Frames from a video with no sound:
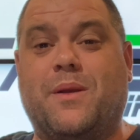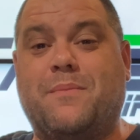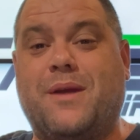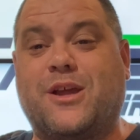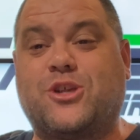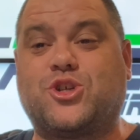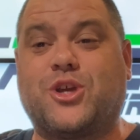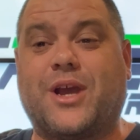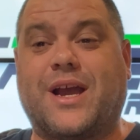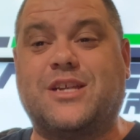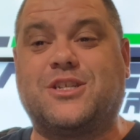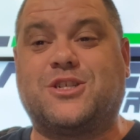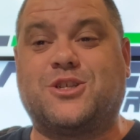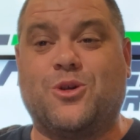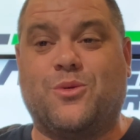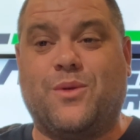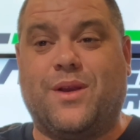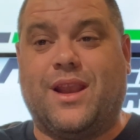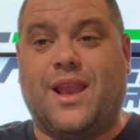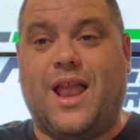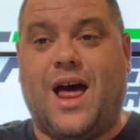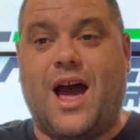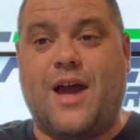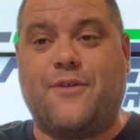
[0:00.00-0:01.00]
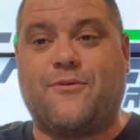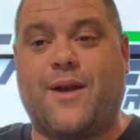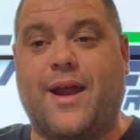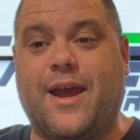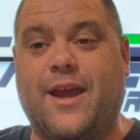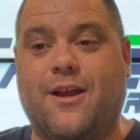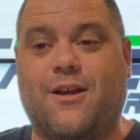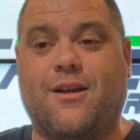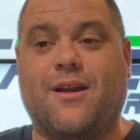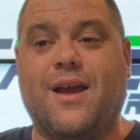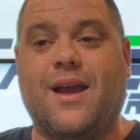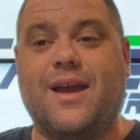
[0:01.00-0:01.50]
And make sure you guys tune in live right
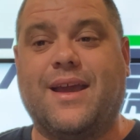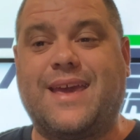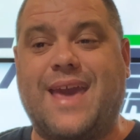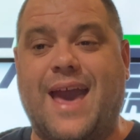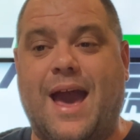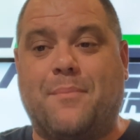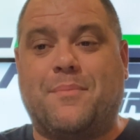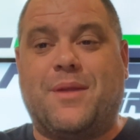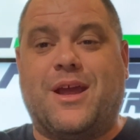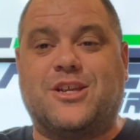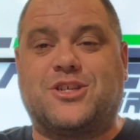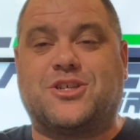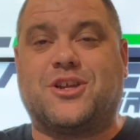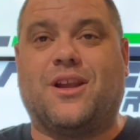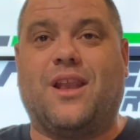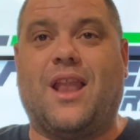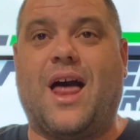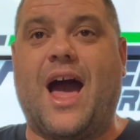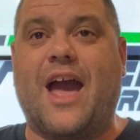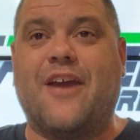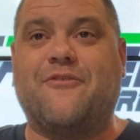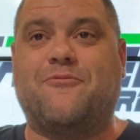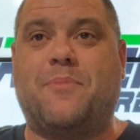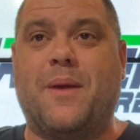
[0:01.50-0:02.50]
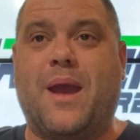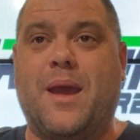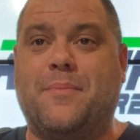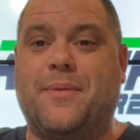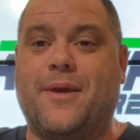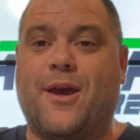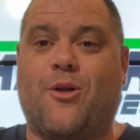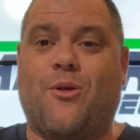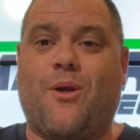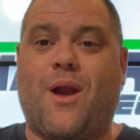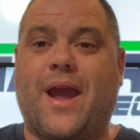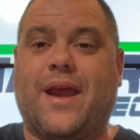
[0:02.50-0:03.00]
here. Cap Nation Live,
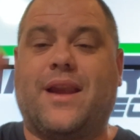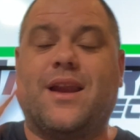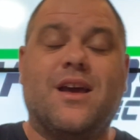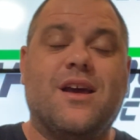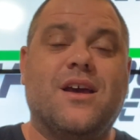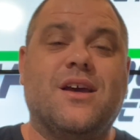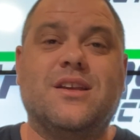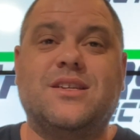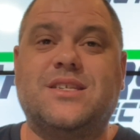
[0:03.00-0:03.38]
baby, all right?